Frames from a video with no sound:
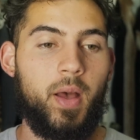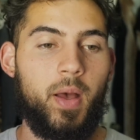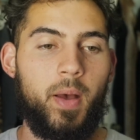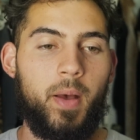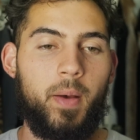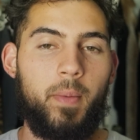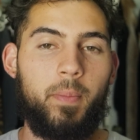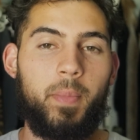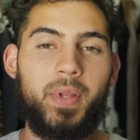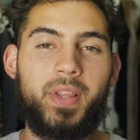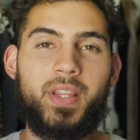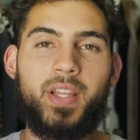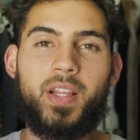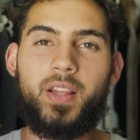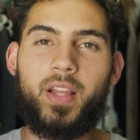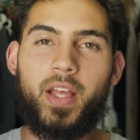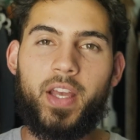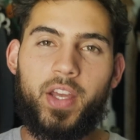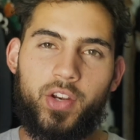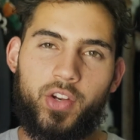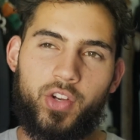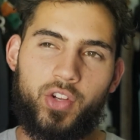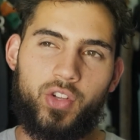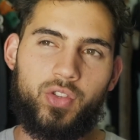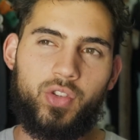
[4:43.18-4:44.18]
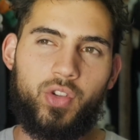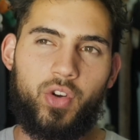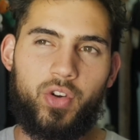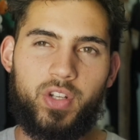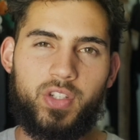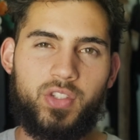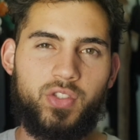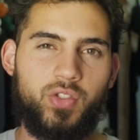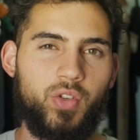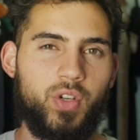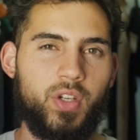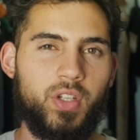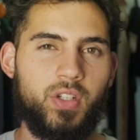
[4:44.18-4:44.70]
But then later you'll
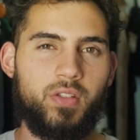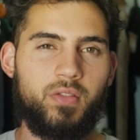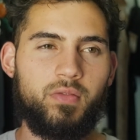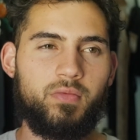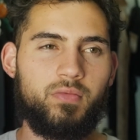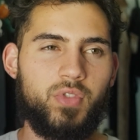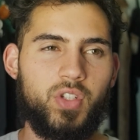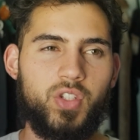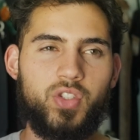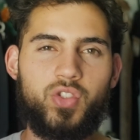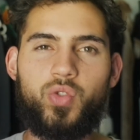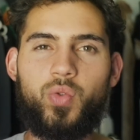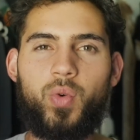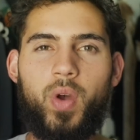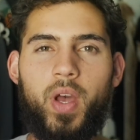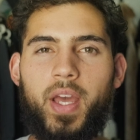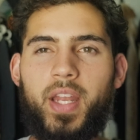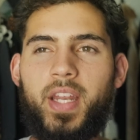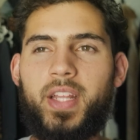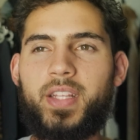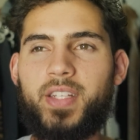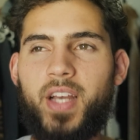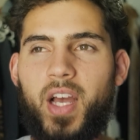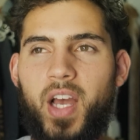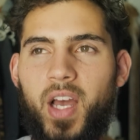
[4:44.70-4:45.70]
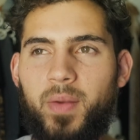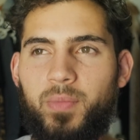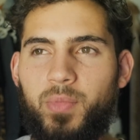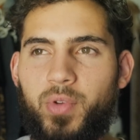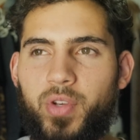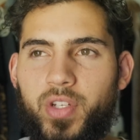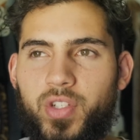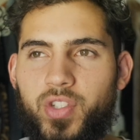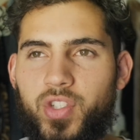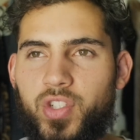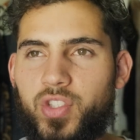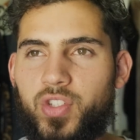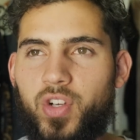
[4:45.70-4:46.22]
notice you can just do it anytime. You
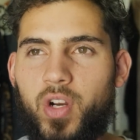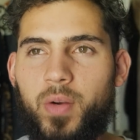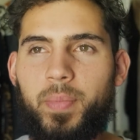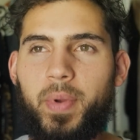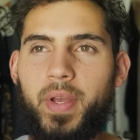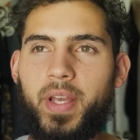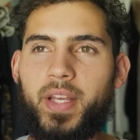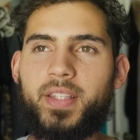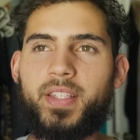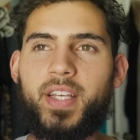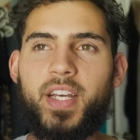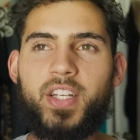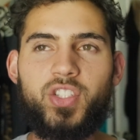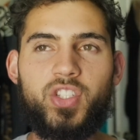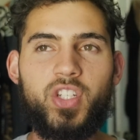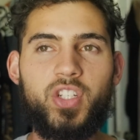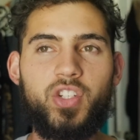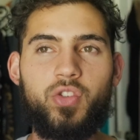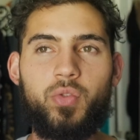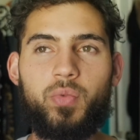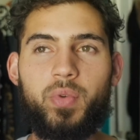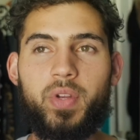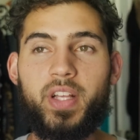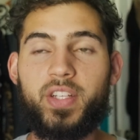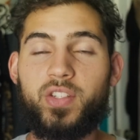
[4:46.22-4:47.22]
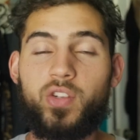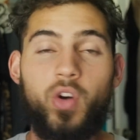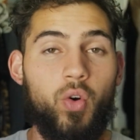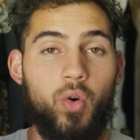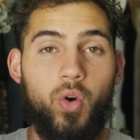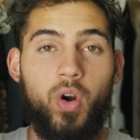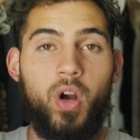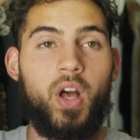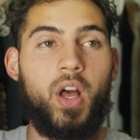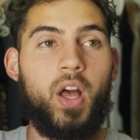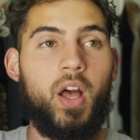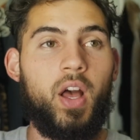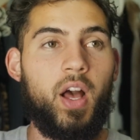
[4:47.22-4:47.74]
can just start paying attention. You realize, oh,
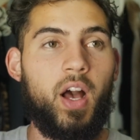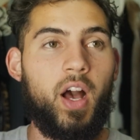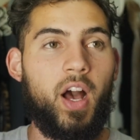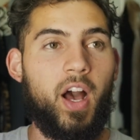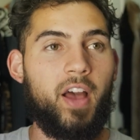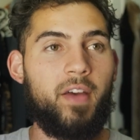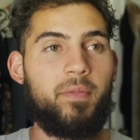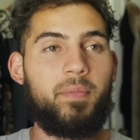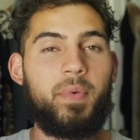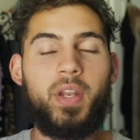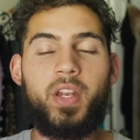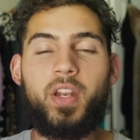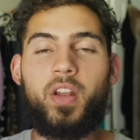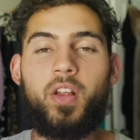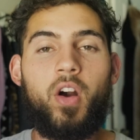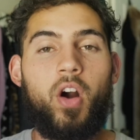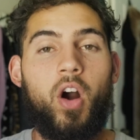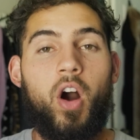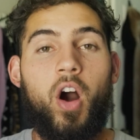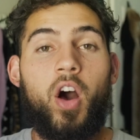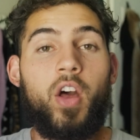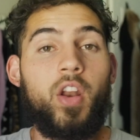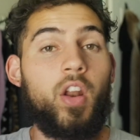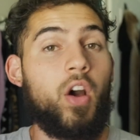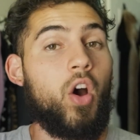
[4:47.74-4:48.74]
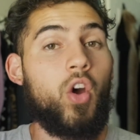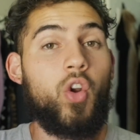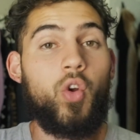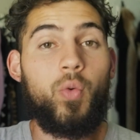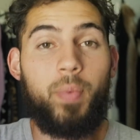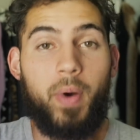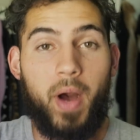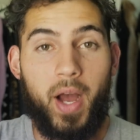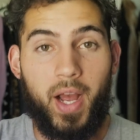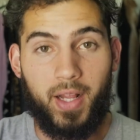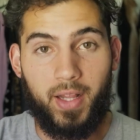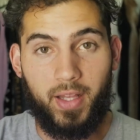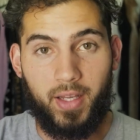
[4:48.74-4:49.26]
I've been on
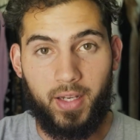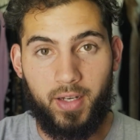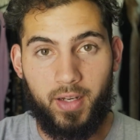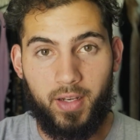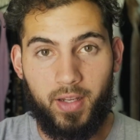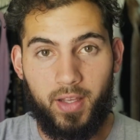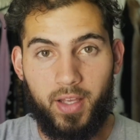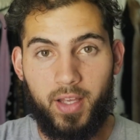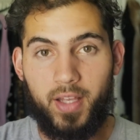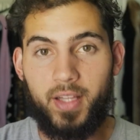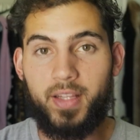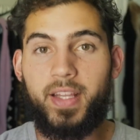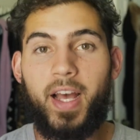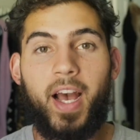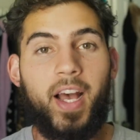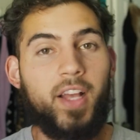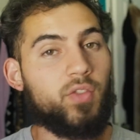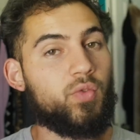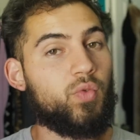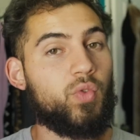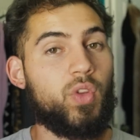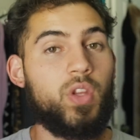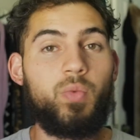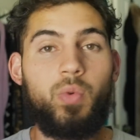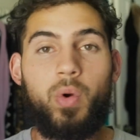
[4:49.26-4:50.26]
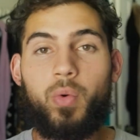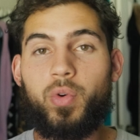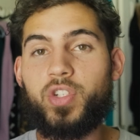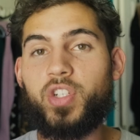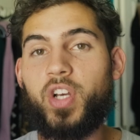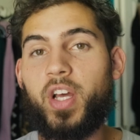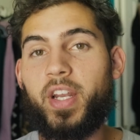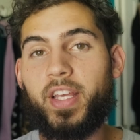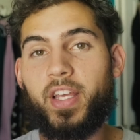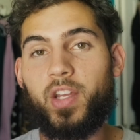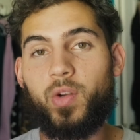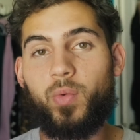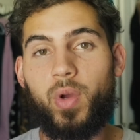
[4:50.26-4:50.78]
autopilot. That's really what we're trying
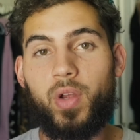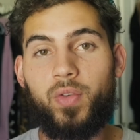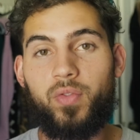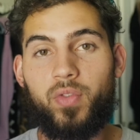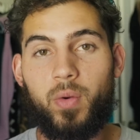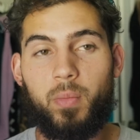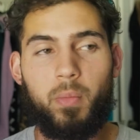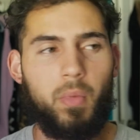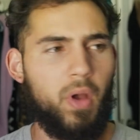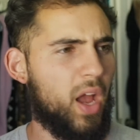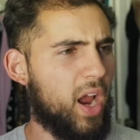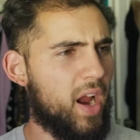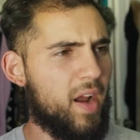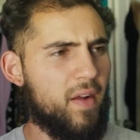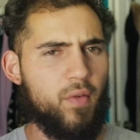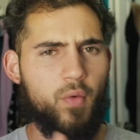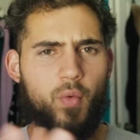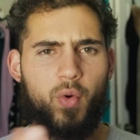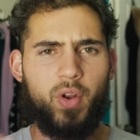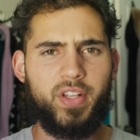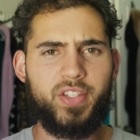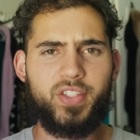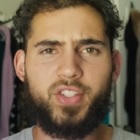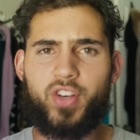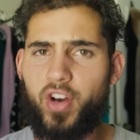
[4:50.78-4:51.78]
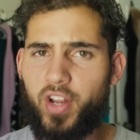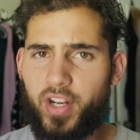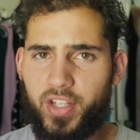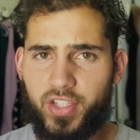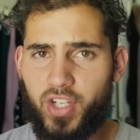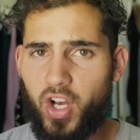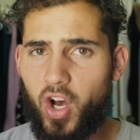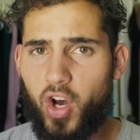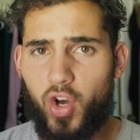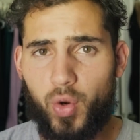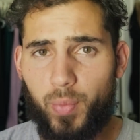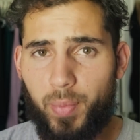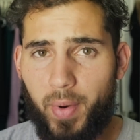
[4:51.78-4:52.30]
to get away from. Everyone has gone into
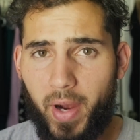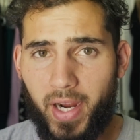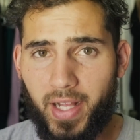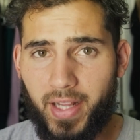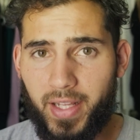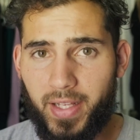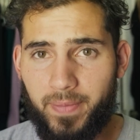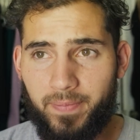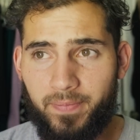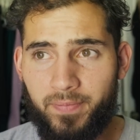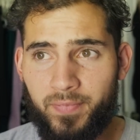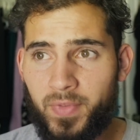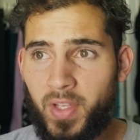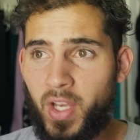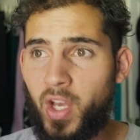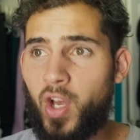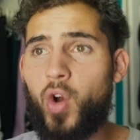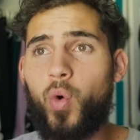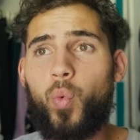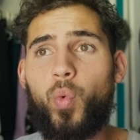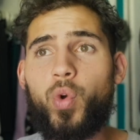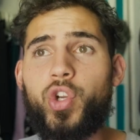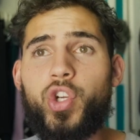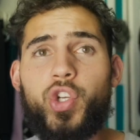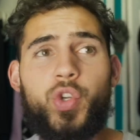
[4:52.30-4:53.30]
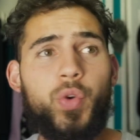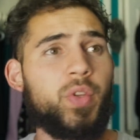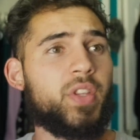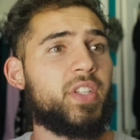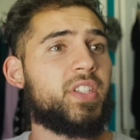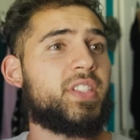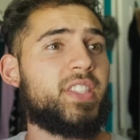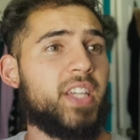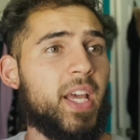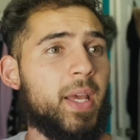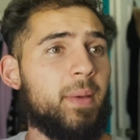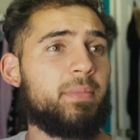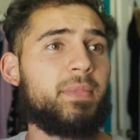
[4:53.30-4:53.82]
autopilot. When you're doing the
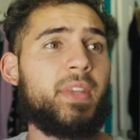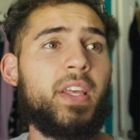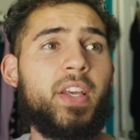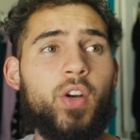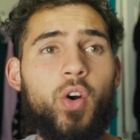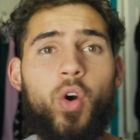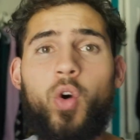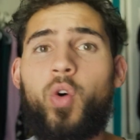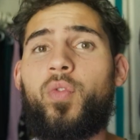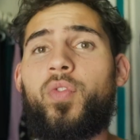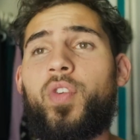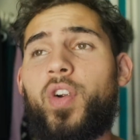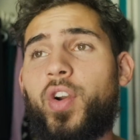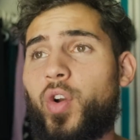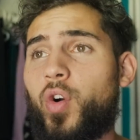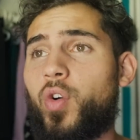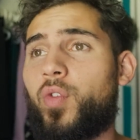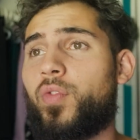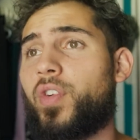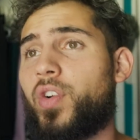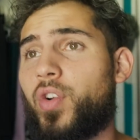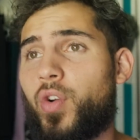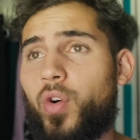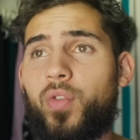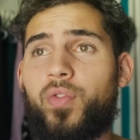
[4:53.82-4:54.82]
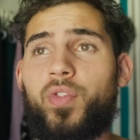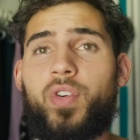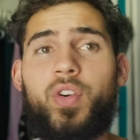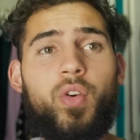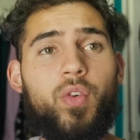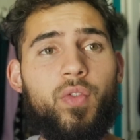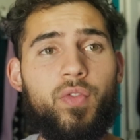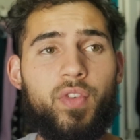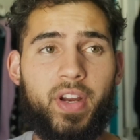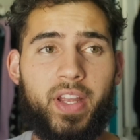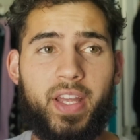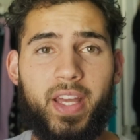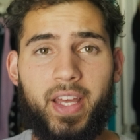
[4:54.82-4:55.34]
same thing over and over and over and
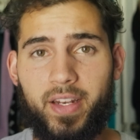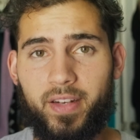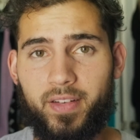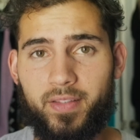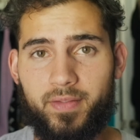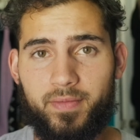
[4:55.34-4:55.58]
over again,